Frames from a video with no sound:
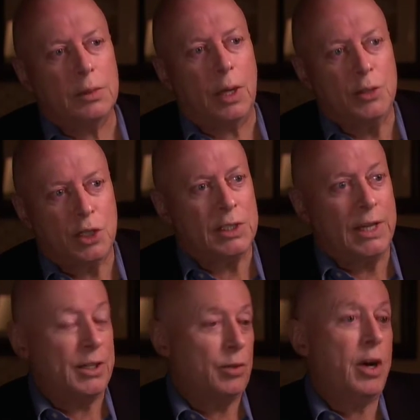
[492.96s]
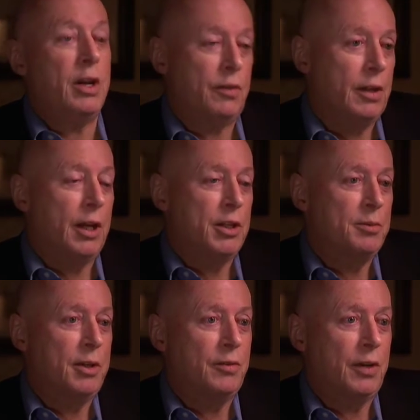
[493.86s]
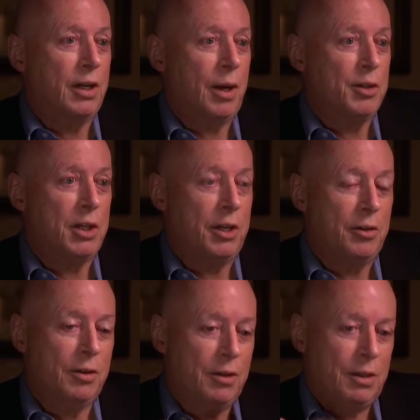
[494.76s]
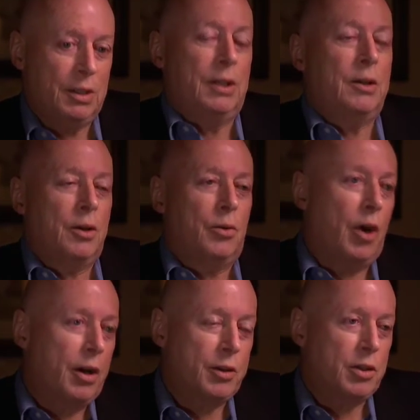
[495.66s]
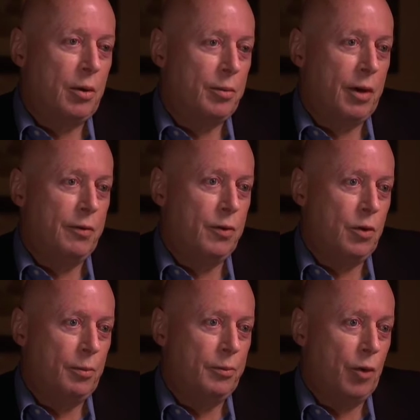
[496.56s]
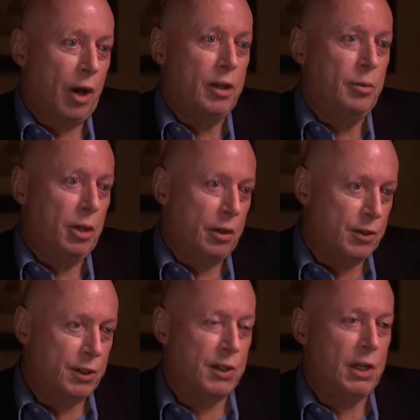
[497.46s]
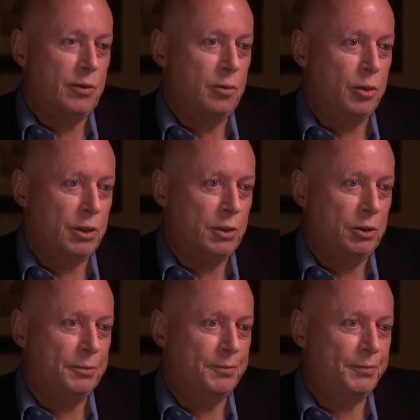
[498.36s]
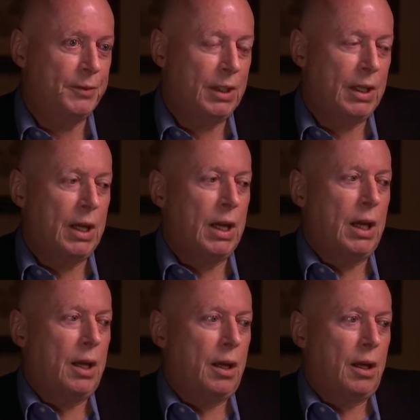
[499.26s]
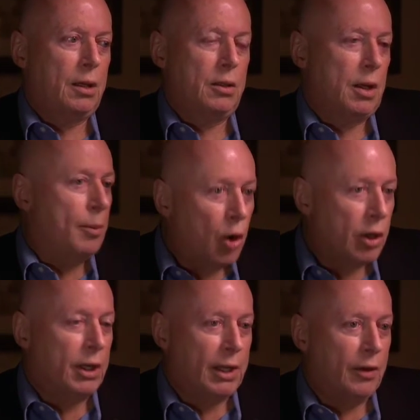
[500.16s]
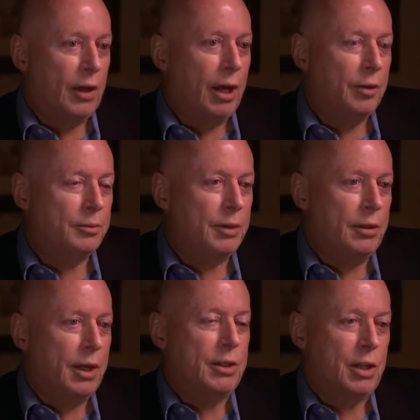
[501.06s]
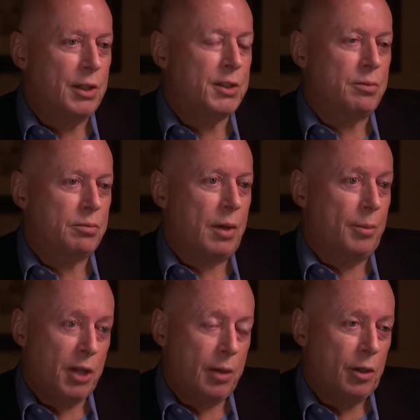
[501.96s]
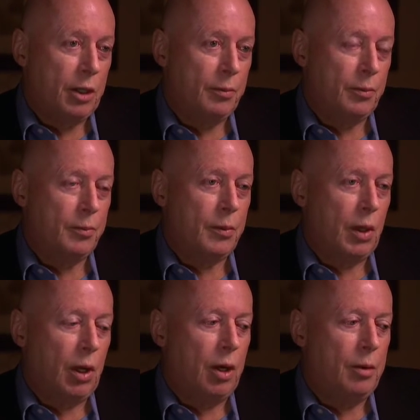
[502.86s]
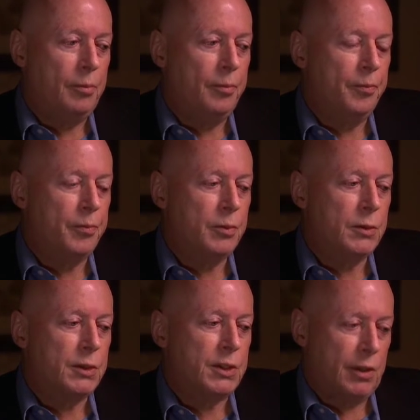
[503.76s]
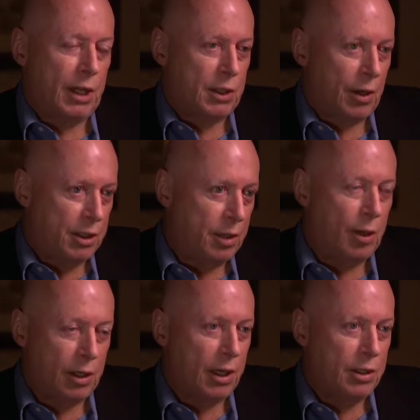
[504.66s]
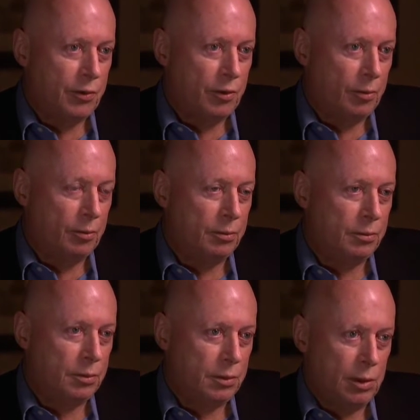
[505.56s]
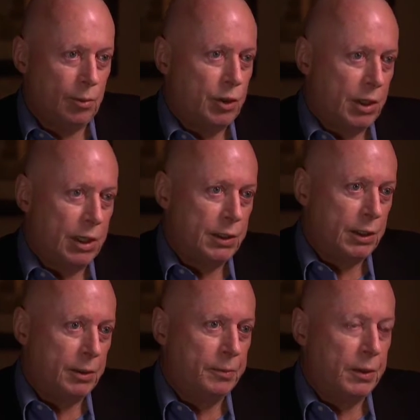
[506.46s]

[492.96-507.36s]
I was just getting ready for that, as a matter of fact. I was hit right at the top of my form, right in the middle of a successful book tour. I'm not going to get that, and that does upset me. So that's how I demarcate it from immortality.